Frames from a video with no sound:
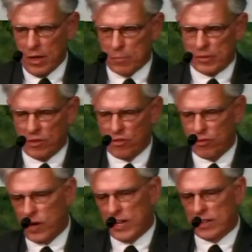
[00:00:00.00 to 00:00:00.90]
But the
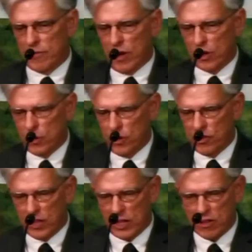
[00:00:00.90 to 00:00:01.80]
strength of our
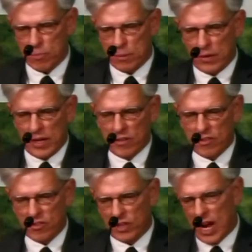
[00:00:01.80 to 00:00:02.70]
Christian experience
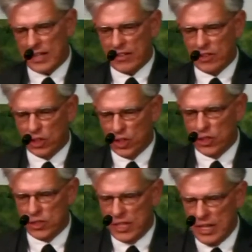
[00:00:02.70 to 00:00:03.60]
is not in the
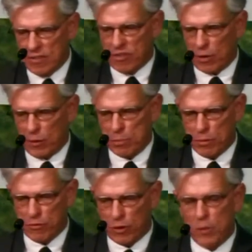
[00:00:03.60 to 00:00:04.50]
good deeds that we
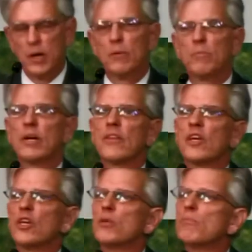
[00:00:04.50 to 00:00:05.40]
perform, but in the
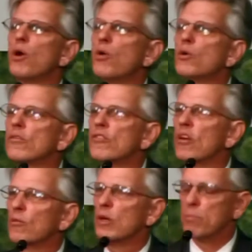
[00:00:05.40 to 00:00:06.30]
good motives that
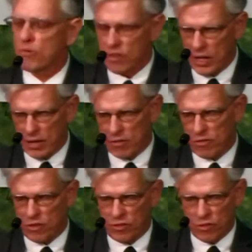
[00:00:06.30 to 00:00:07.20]
we possess.
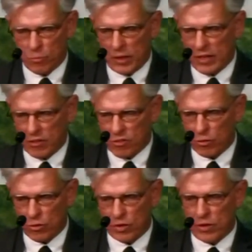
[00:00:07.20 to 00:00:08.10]
Jesus made that so
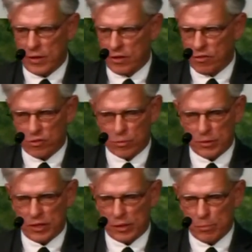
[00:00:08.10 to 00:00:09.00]
clear in his Sermon
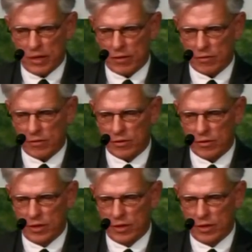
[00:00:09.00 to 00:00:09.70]
on the Mount.